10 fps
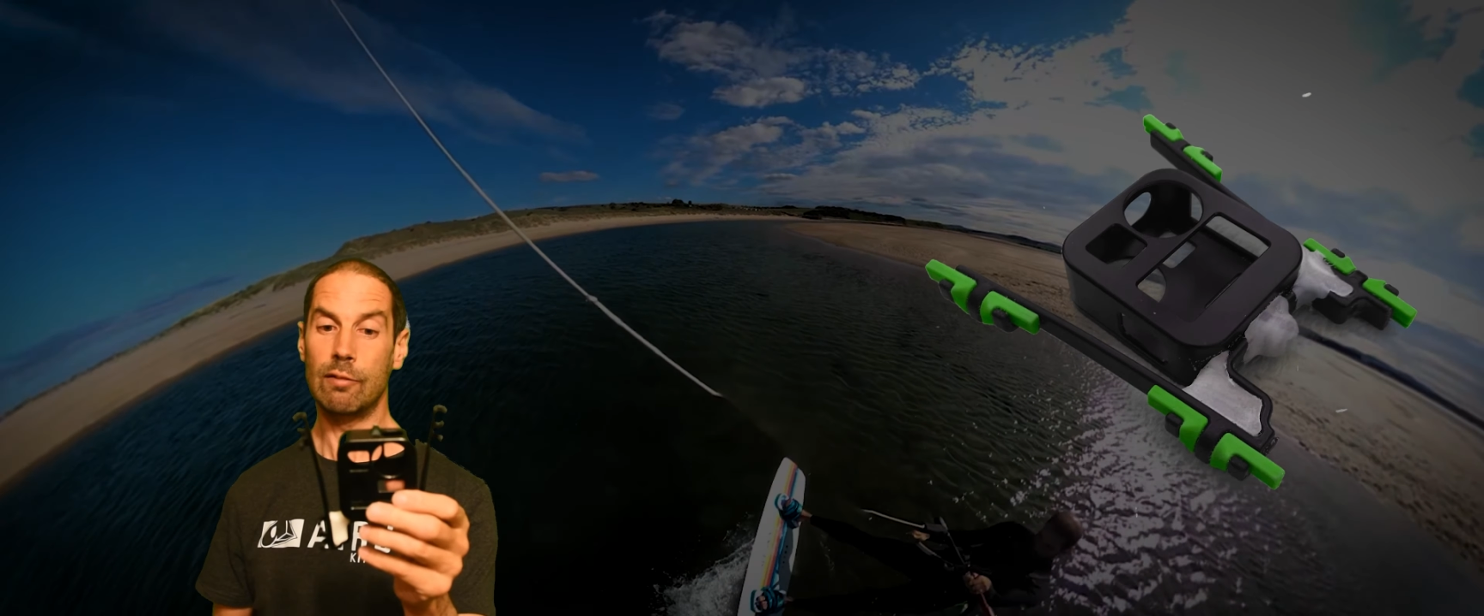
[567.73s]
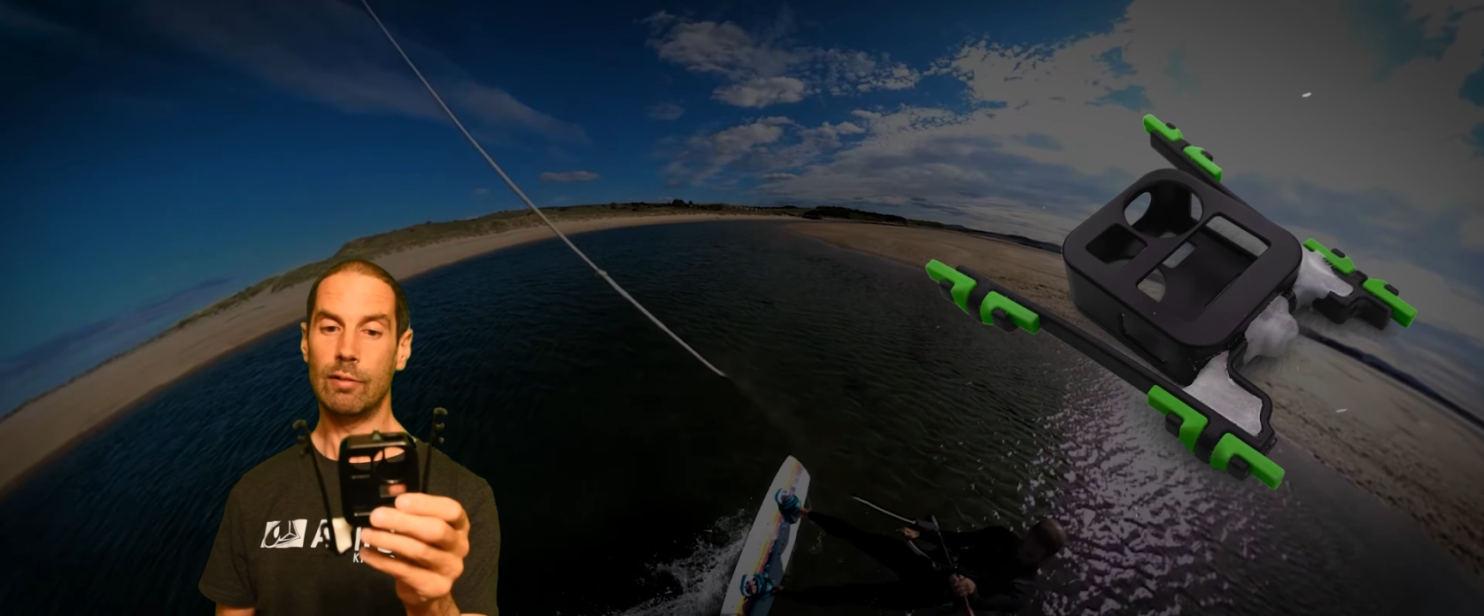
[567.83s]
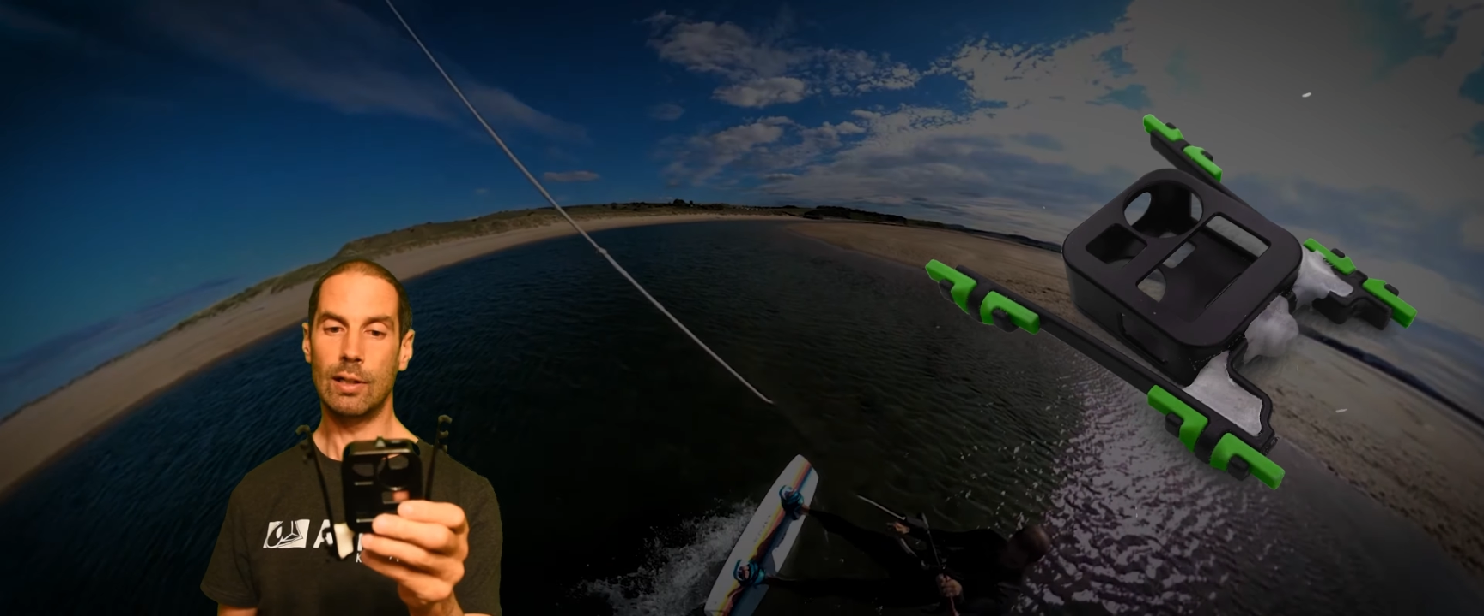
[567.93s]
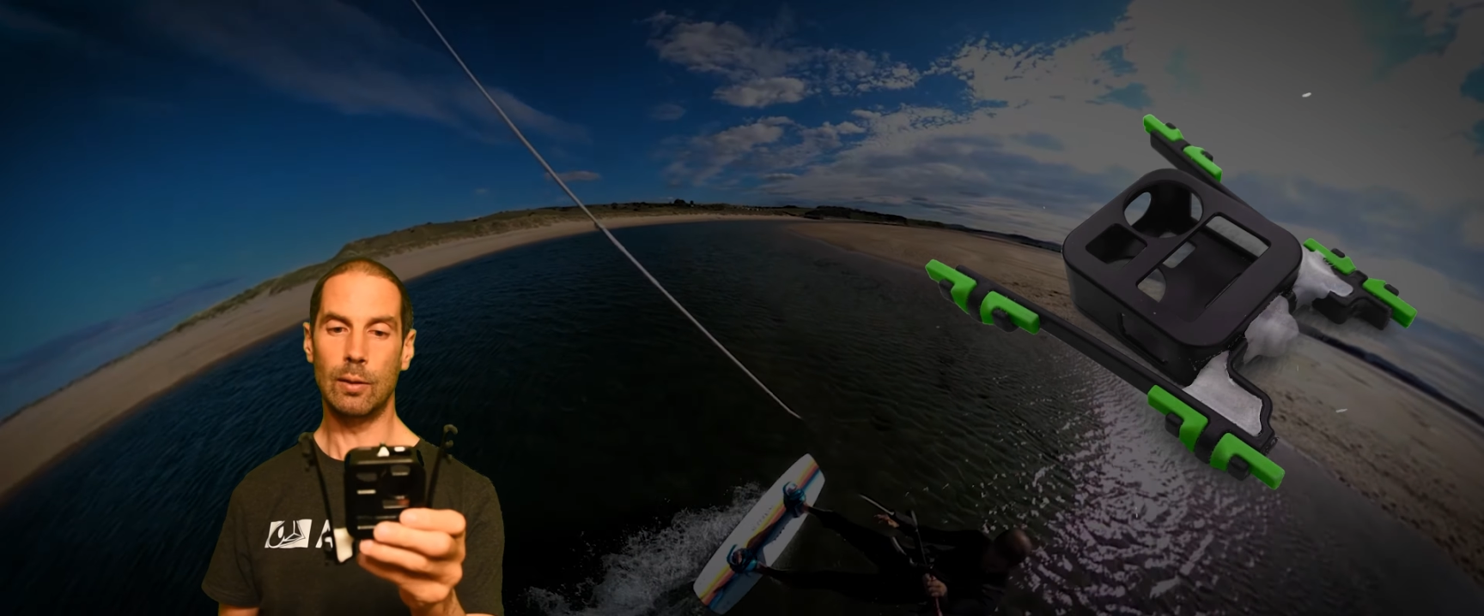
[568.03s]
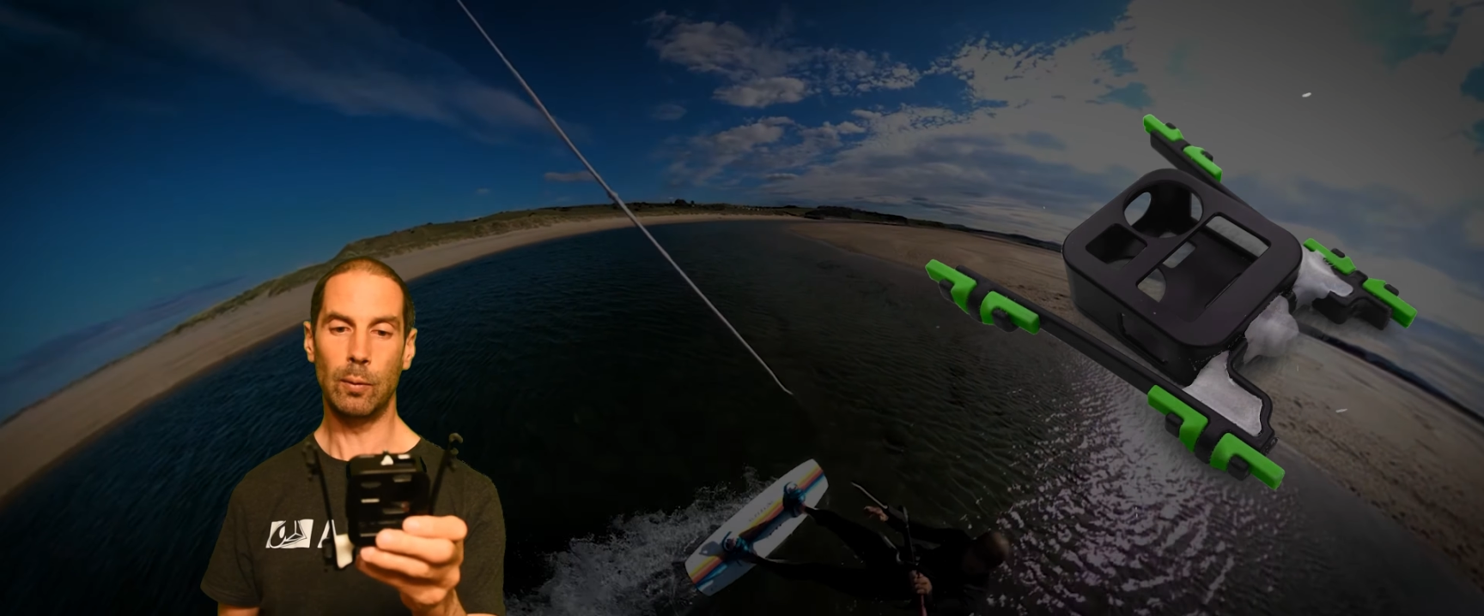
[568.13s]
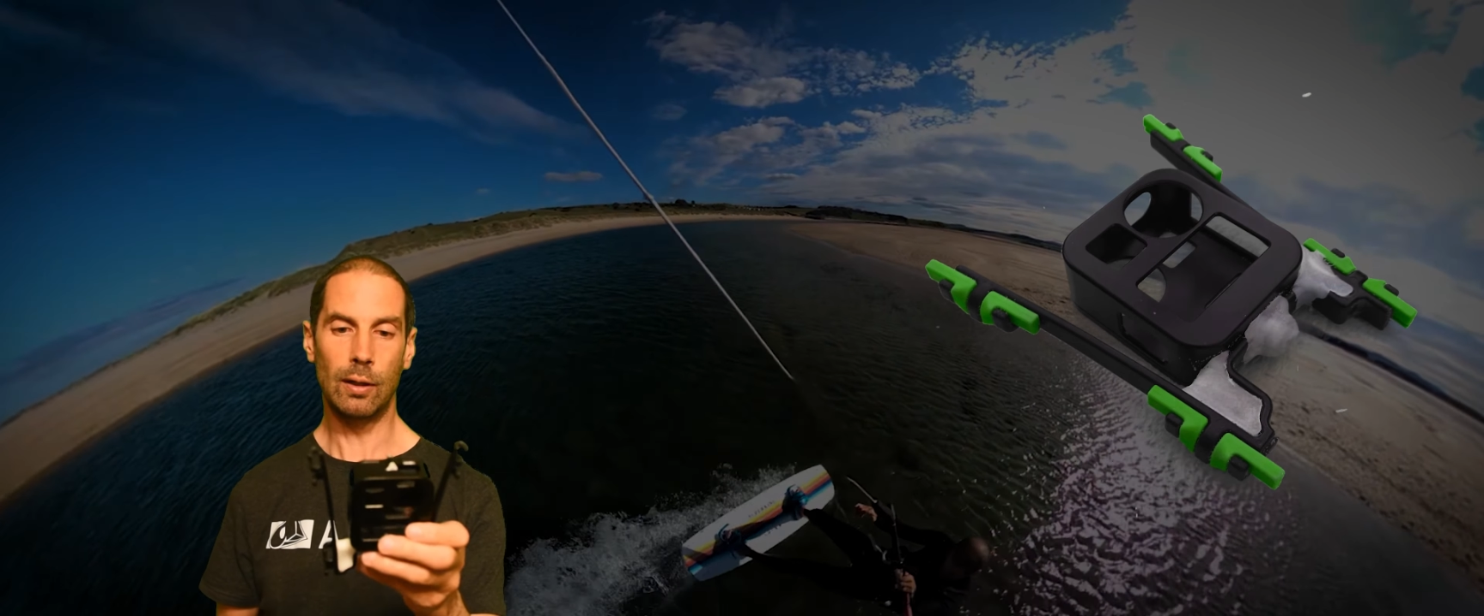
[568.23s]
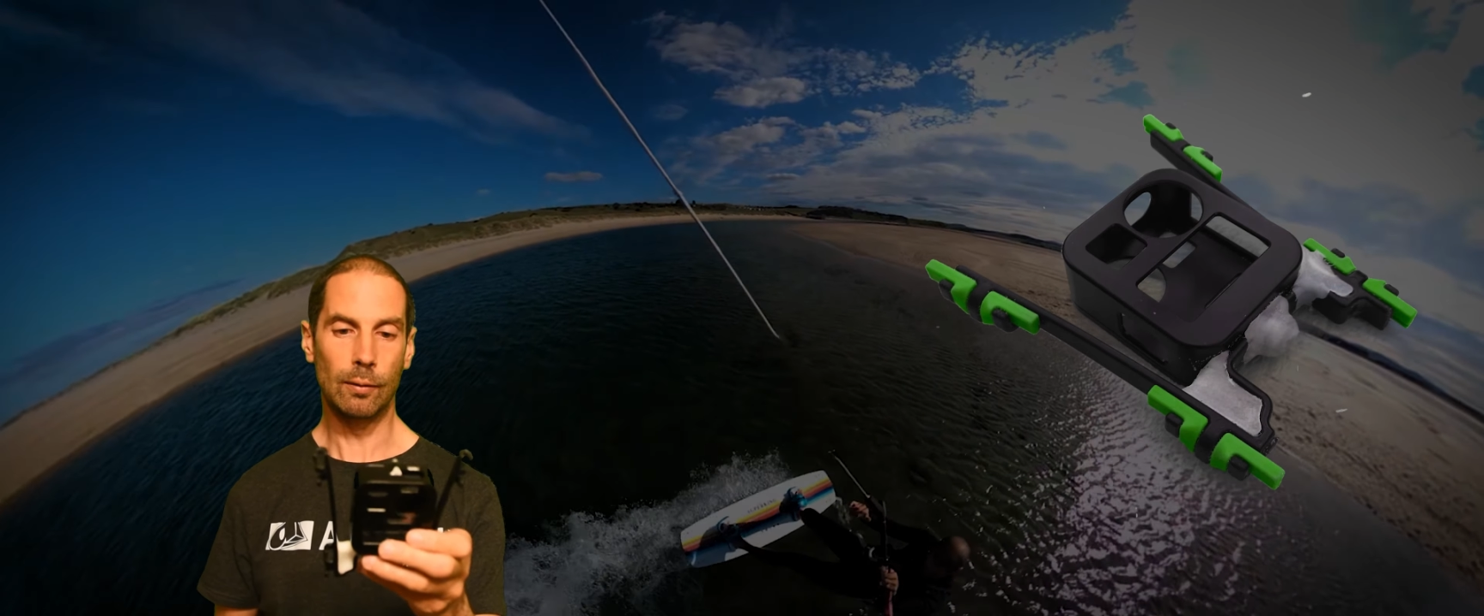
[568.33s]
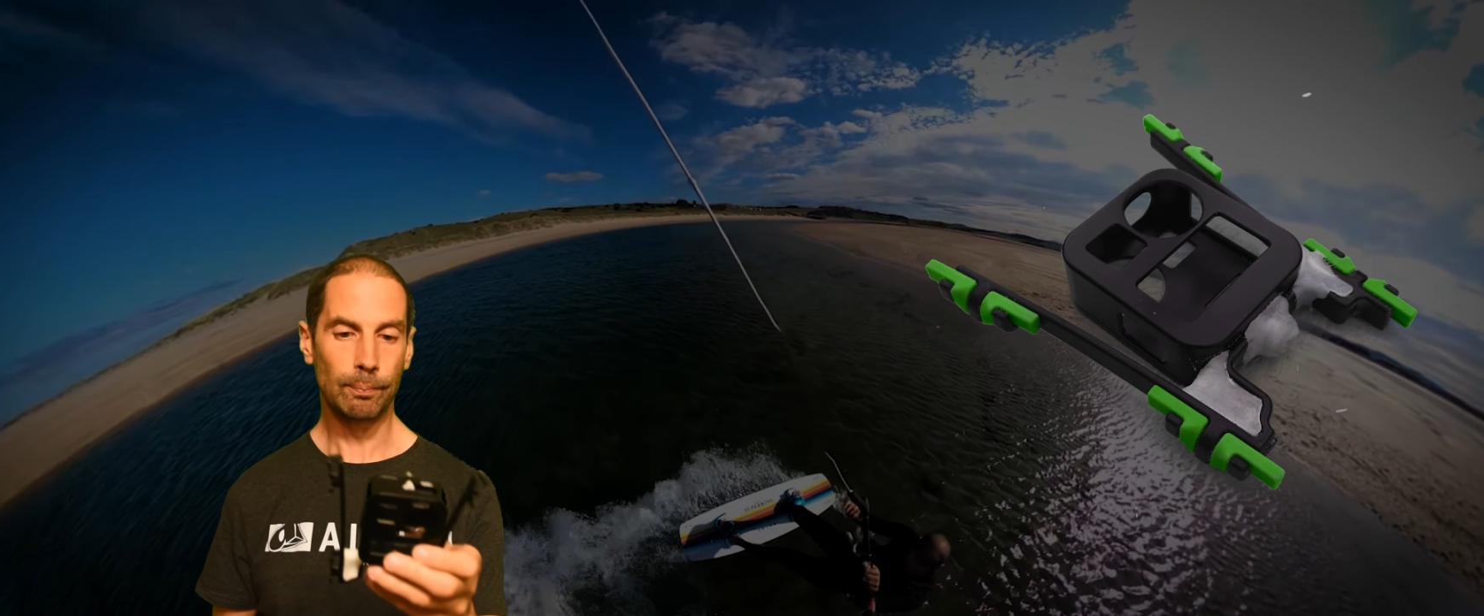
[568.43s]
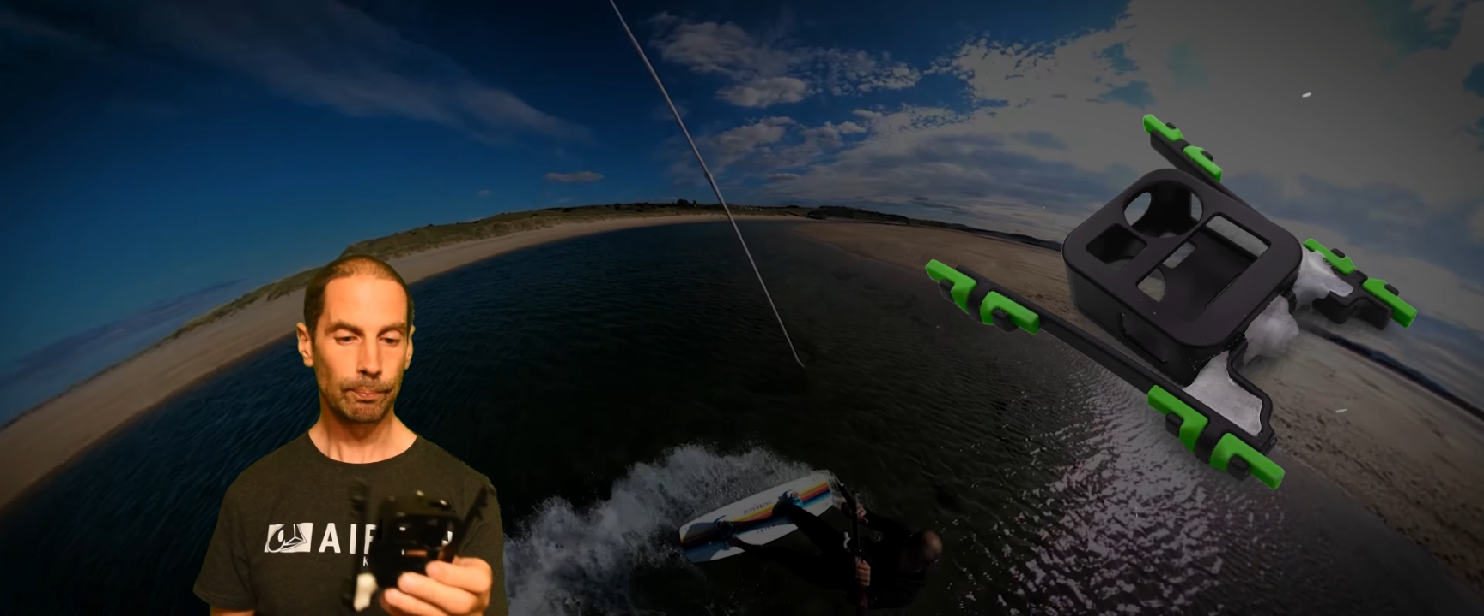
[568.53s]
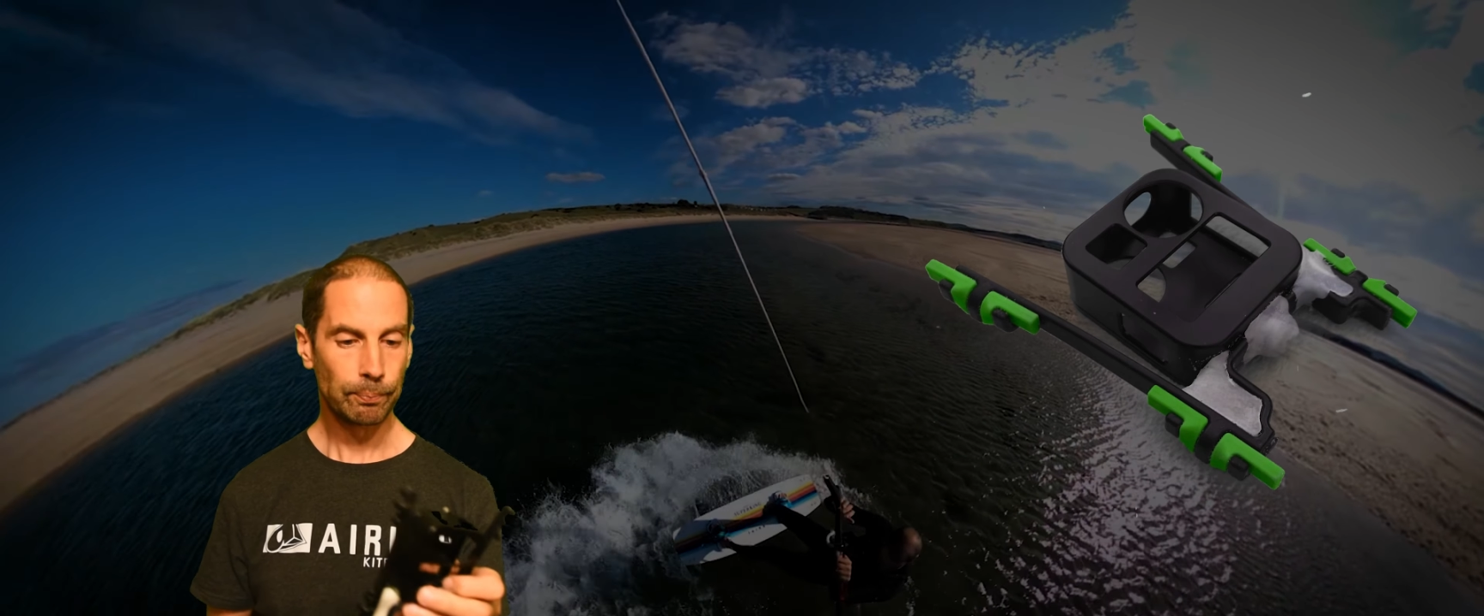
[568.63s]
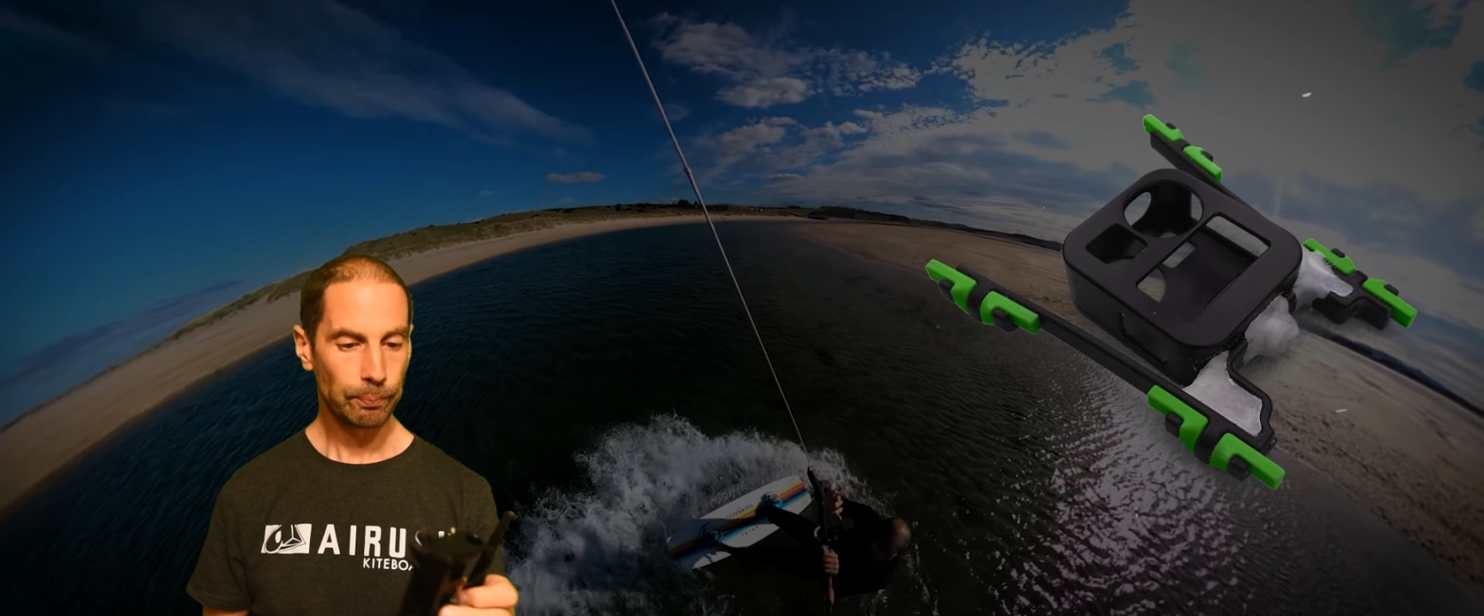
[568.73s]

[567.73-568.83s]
really well.